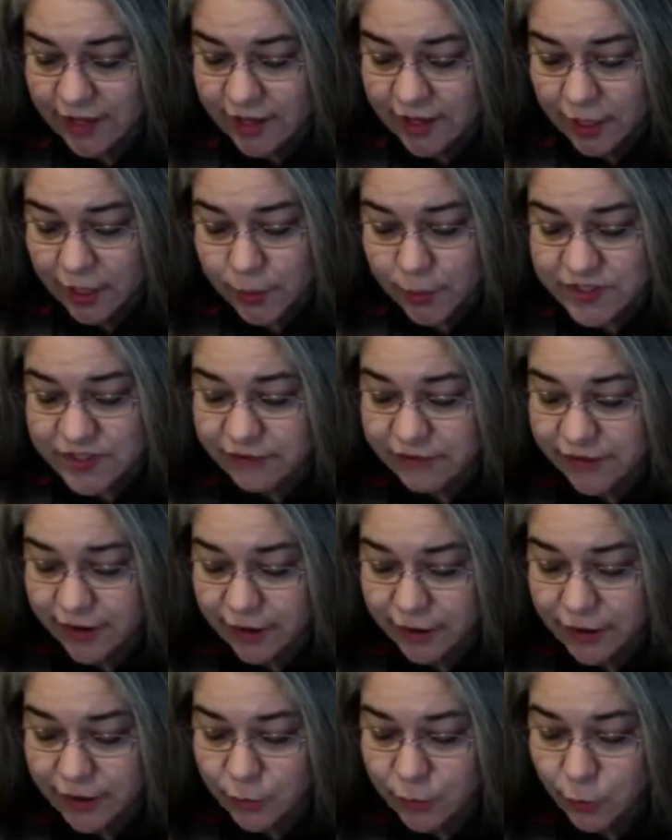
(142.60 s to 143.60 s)
It was a
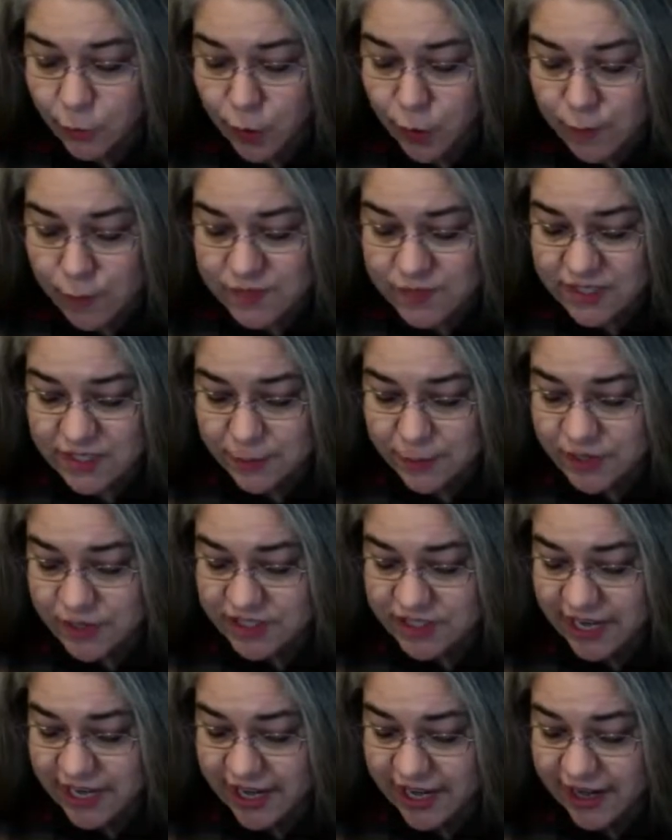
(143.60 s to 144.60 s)
very warm summer
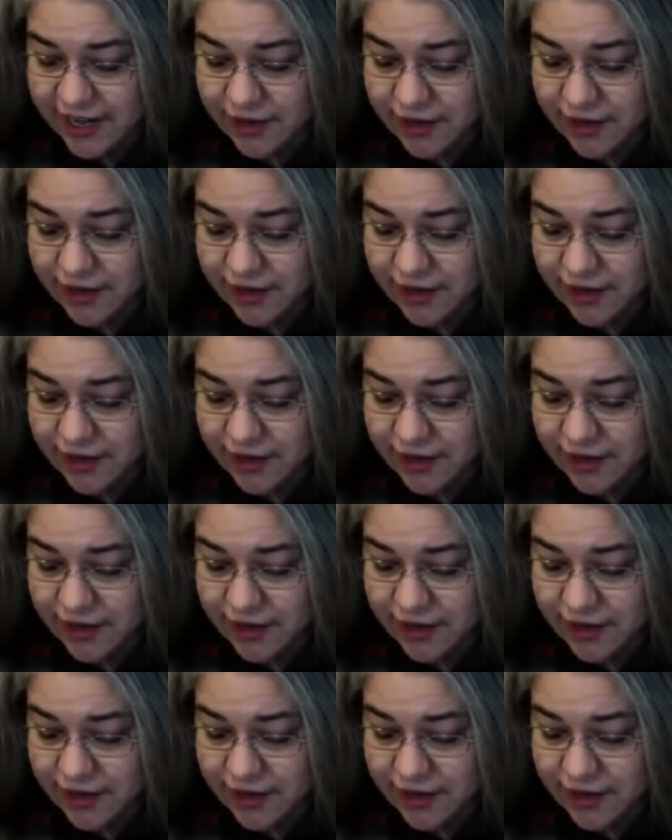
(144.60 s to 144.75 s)
day,